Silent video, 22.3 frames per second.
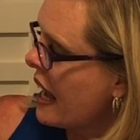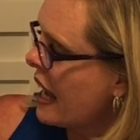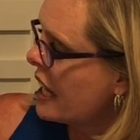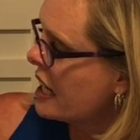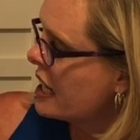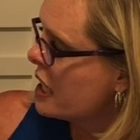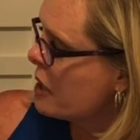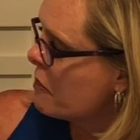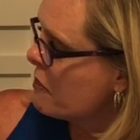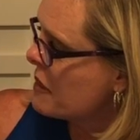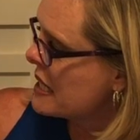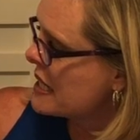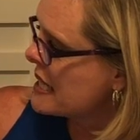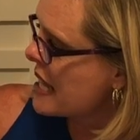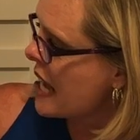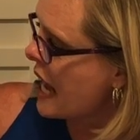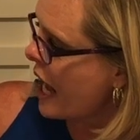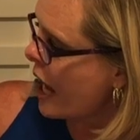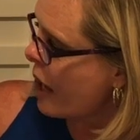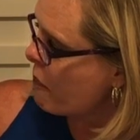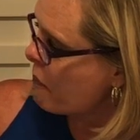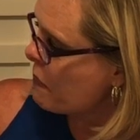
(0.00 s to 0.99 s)
And in Miss
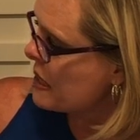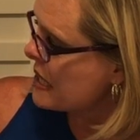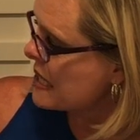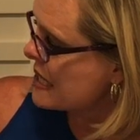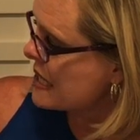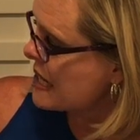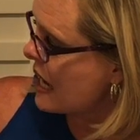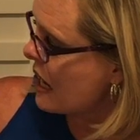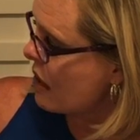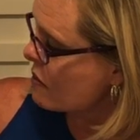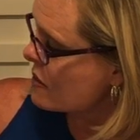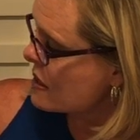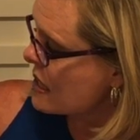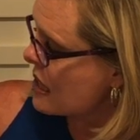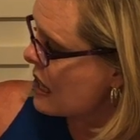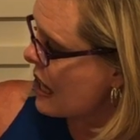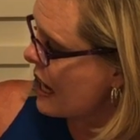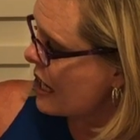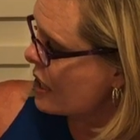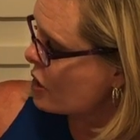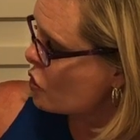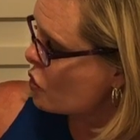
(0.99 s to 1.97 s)
Happy Snout's
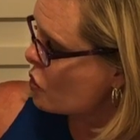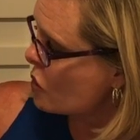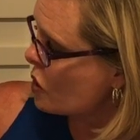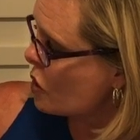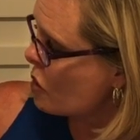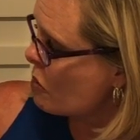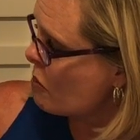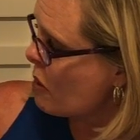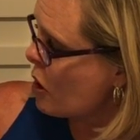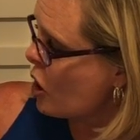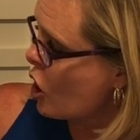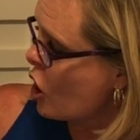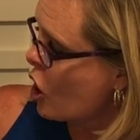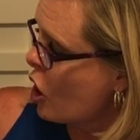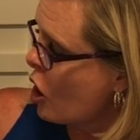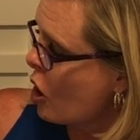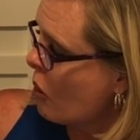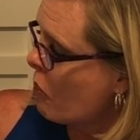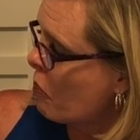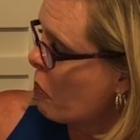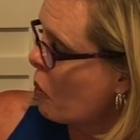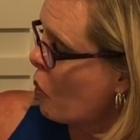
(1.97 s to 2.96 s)
classroom,
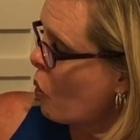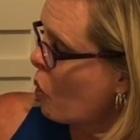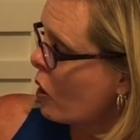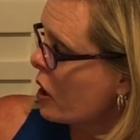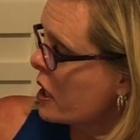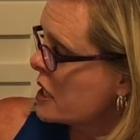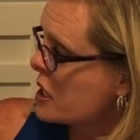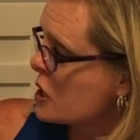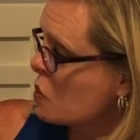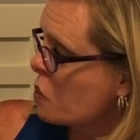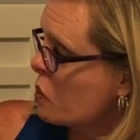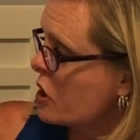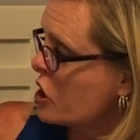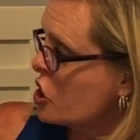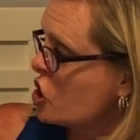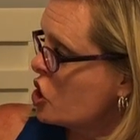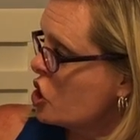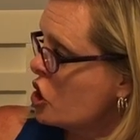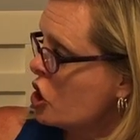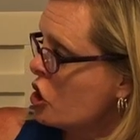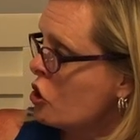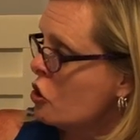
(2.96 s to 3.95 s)
Boris
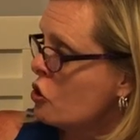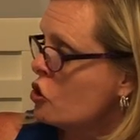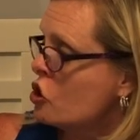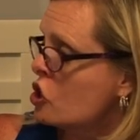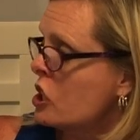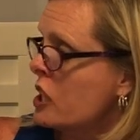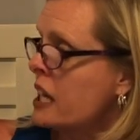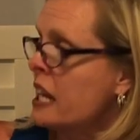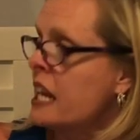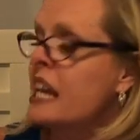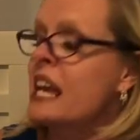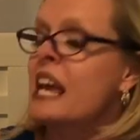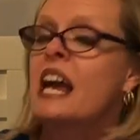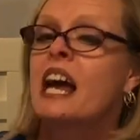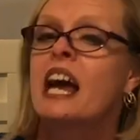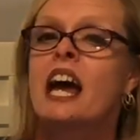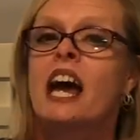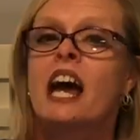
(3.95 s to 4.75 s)
was usually